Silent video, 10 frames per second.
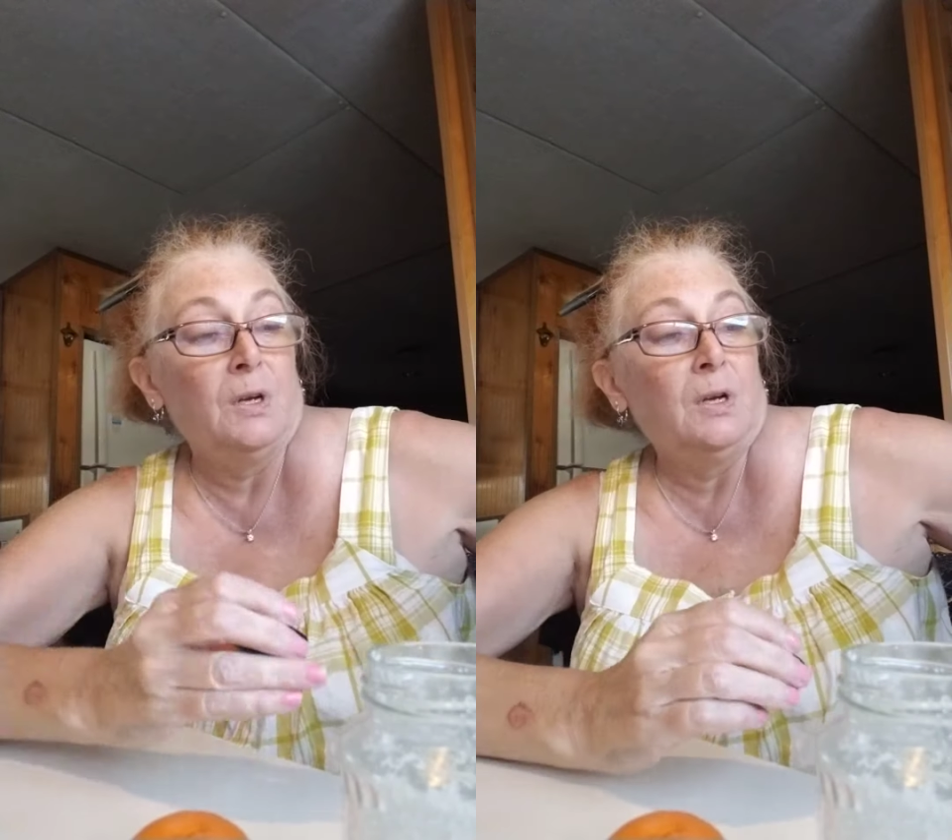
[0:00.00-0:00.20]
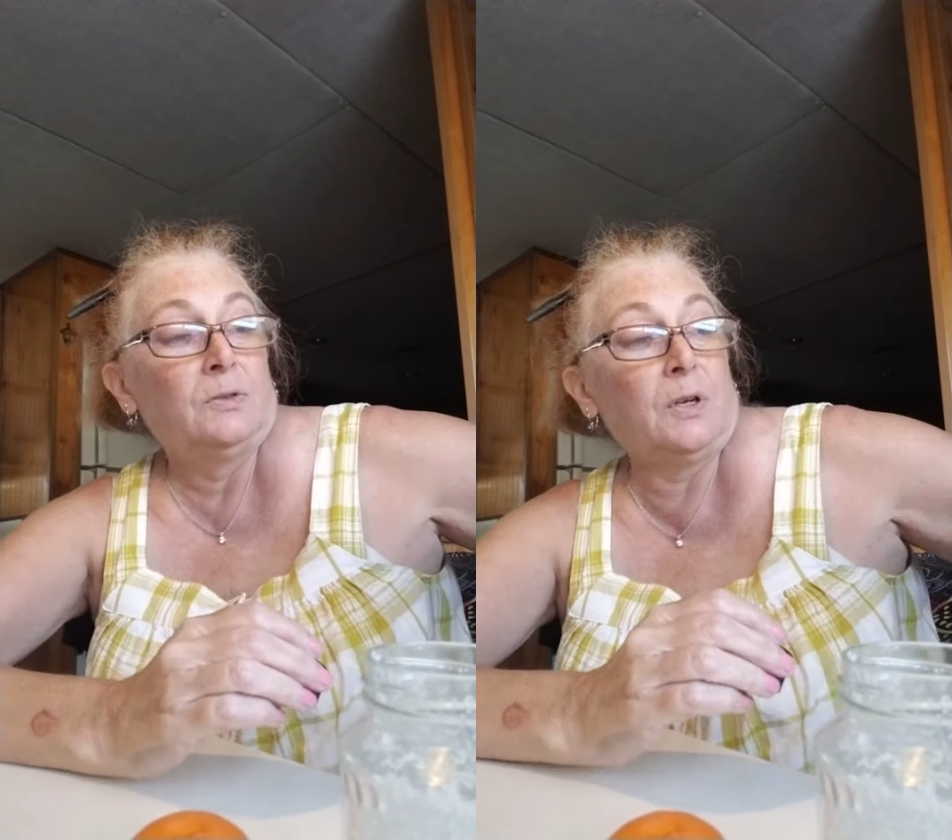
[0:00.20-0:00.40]

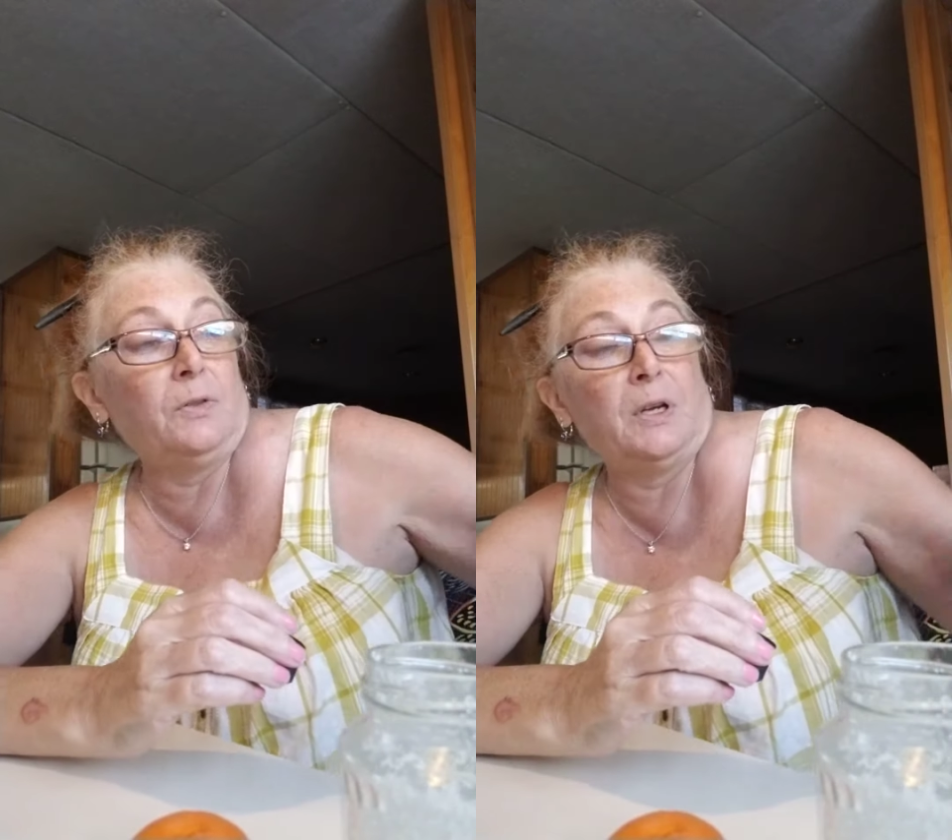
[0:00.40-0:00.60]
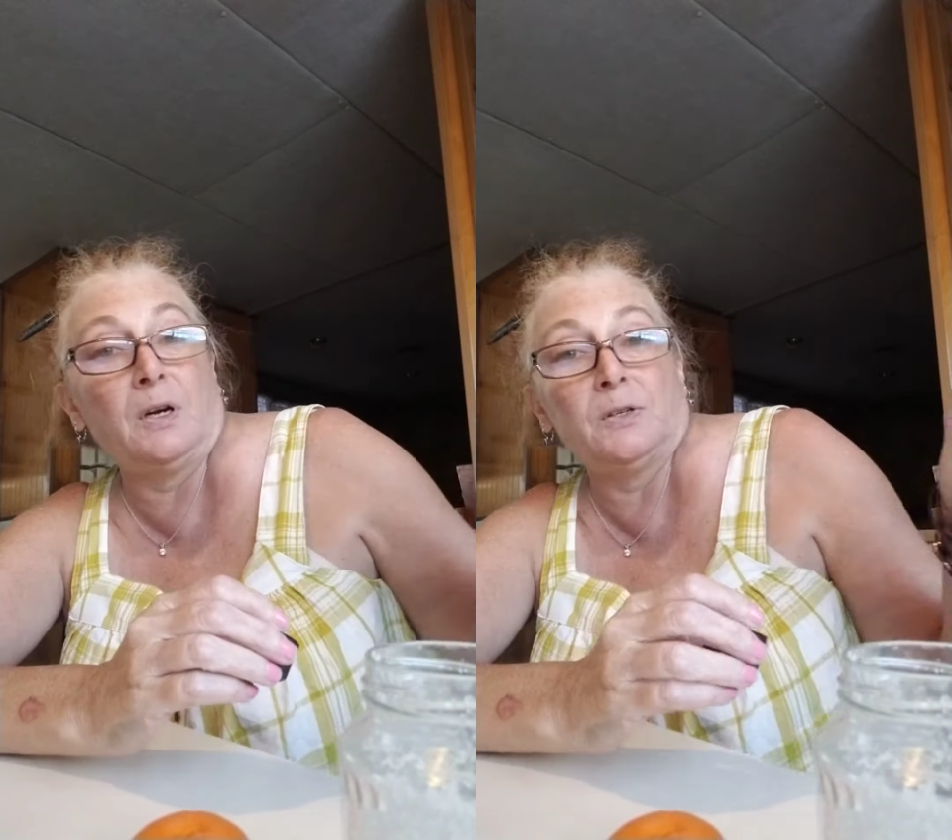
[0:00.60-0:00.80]
So
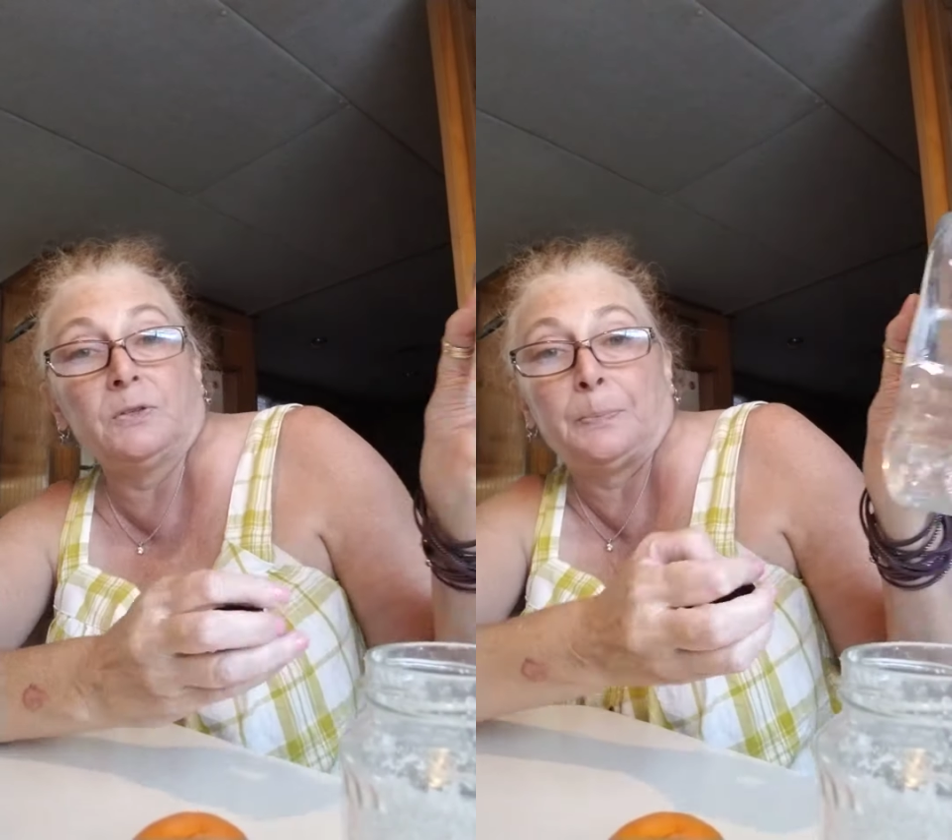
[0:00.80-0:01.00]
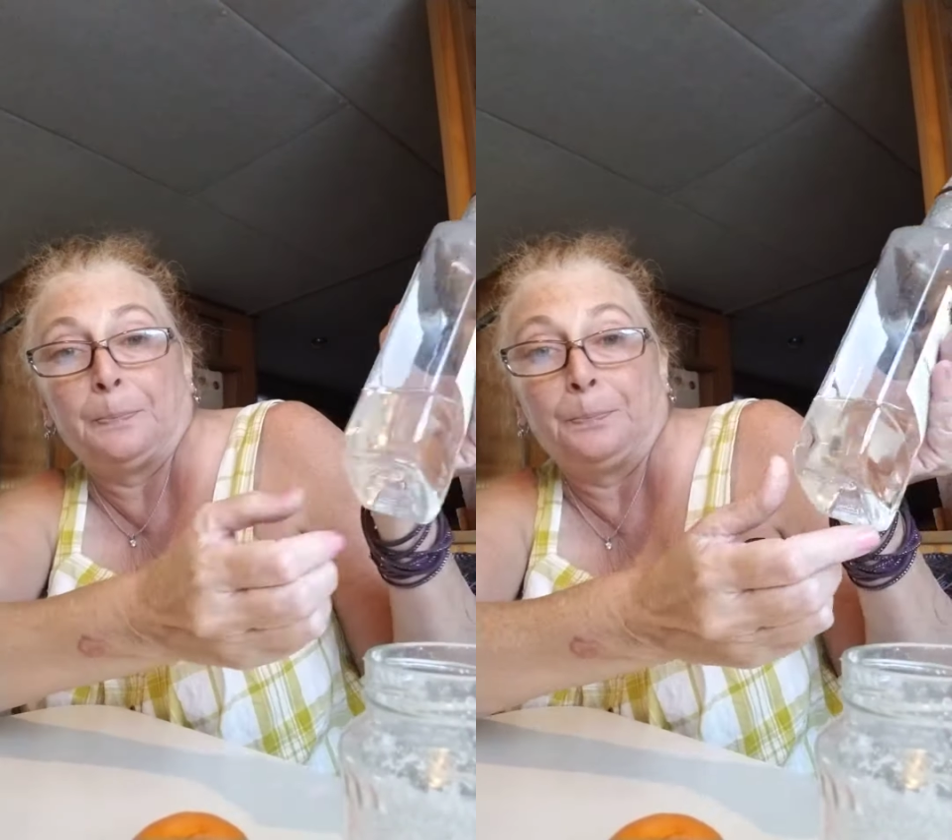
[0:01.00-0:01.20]

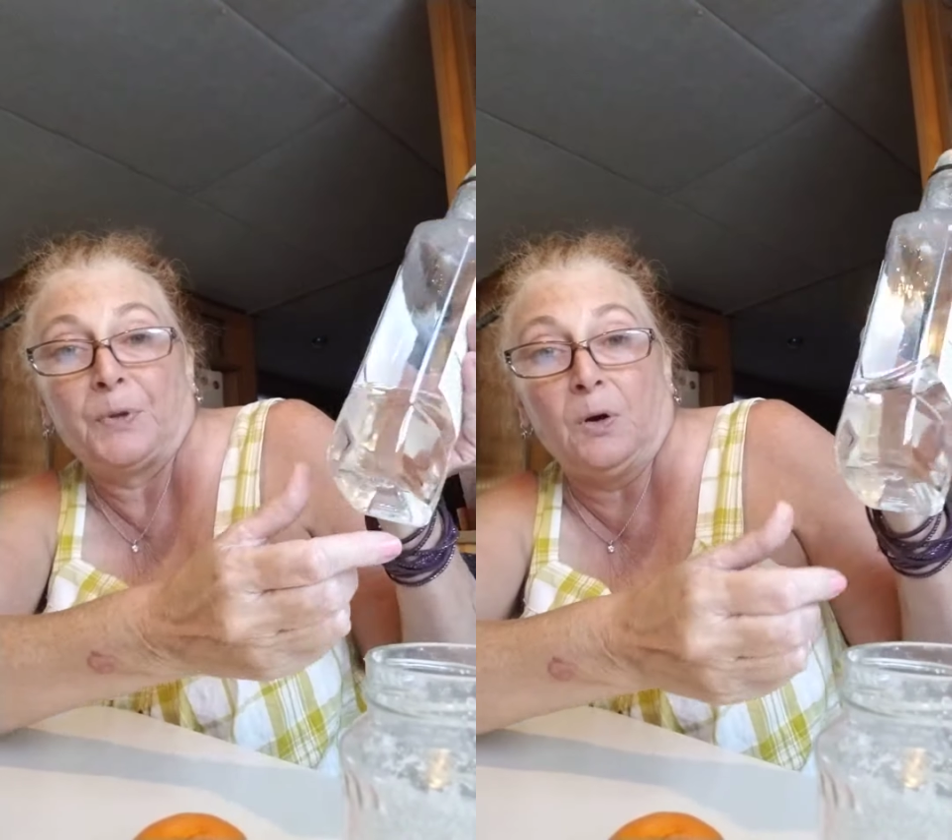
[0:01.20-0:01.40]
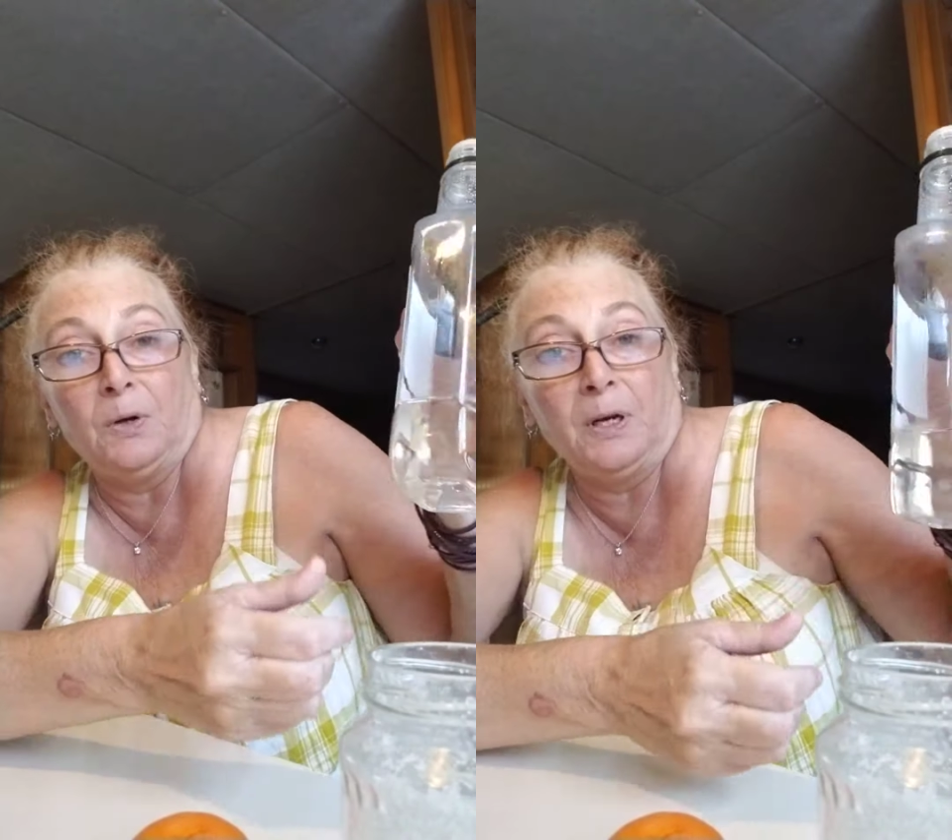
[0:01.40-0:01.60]
there's
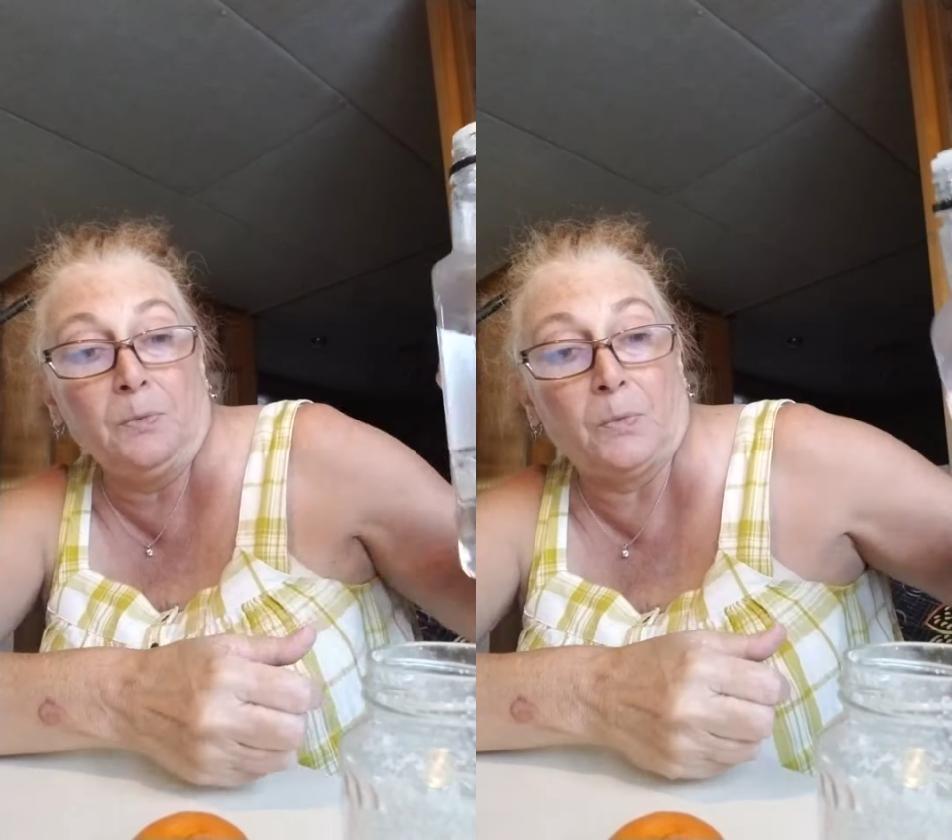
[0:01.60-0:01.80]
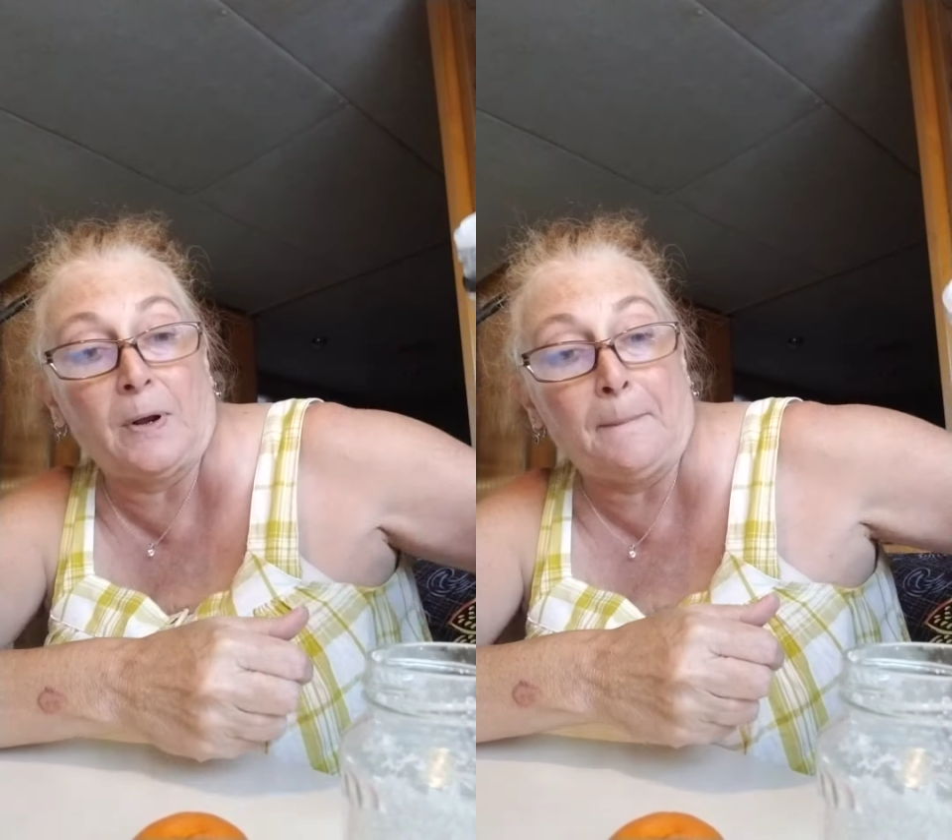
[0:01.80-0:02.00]

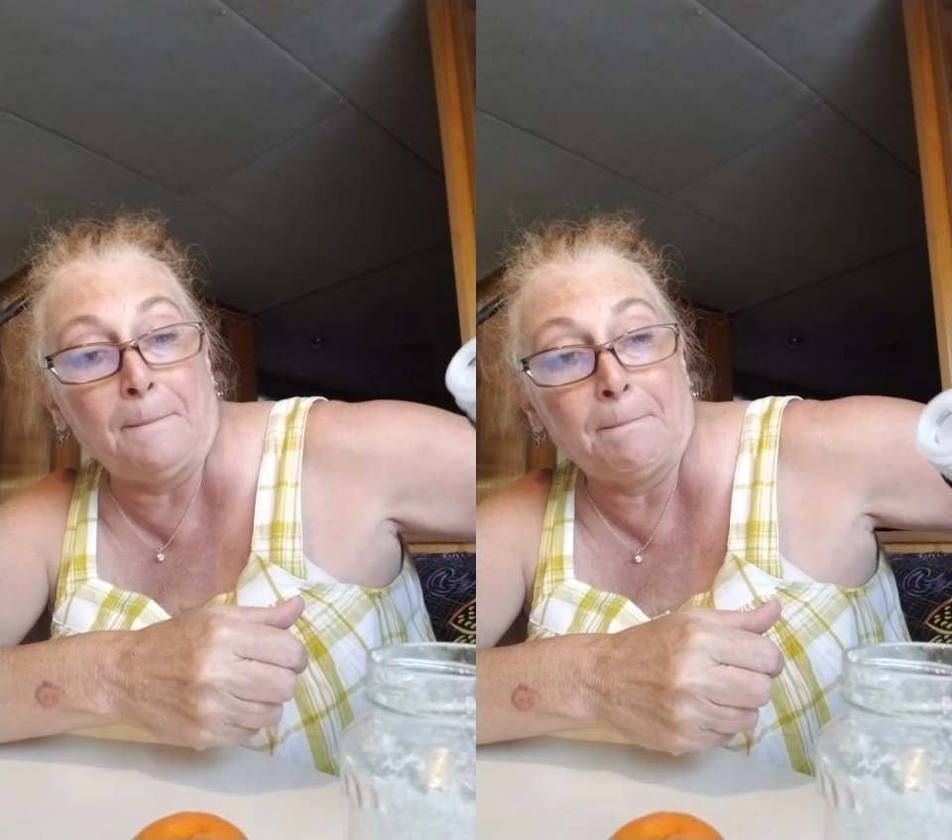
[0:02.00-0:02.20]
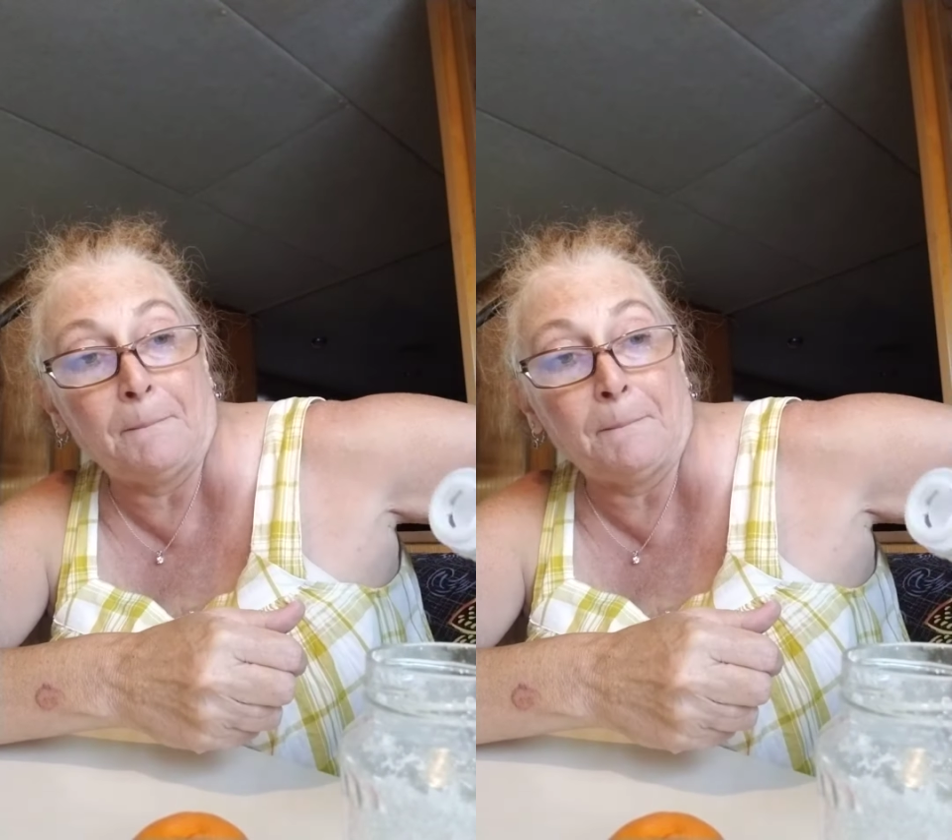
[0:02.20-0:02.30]
coconut rum.